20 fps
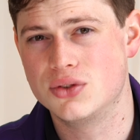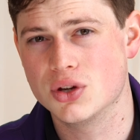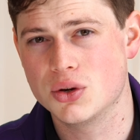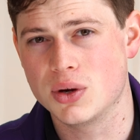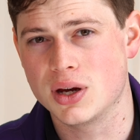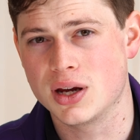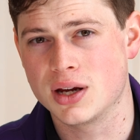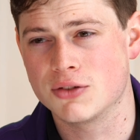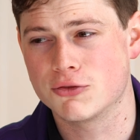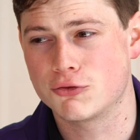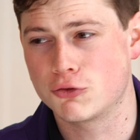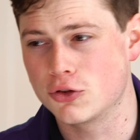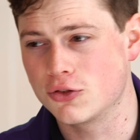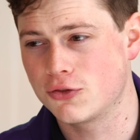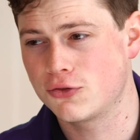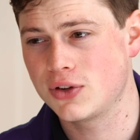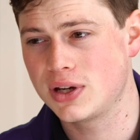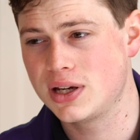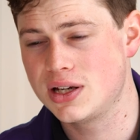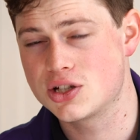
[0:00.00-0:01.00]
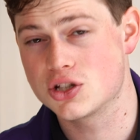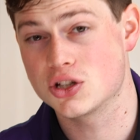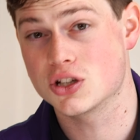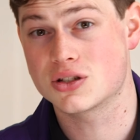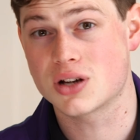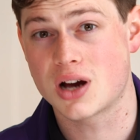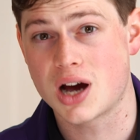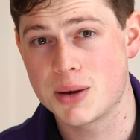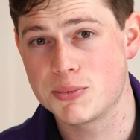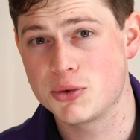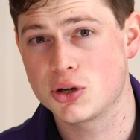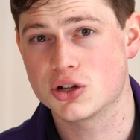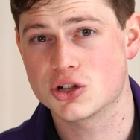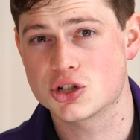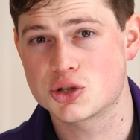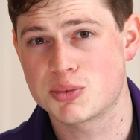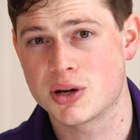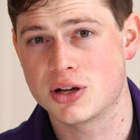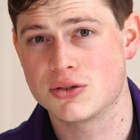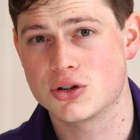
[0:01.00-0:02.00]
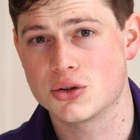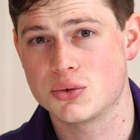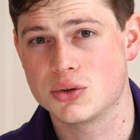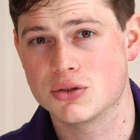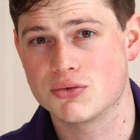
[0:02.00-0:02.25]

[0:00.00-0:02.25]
doing for the fees and the time you're going to spend doing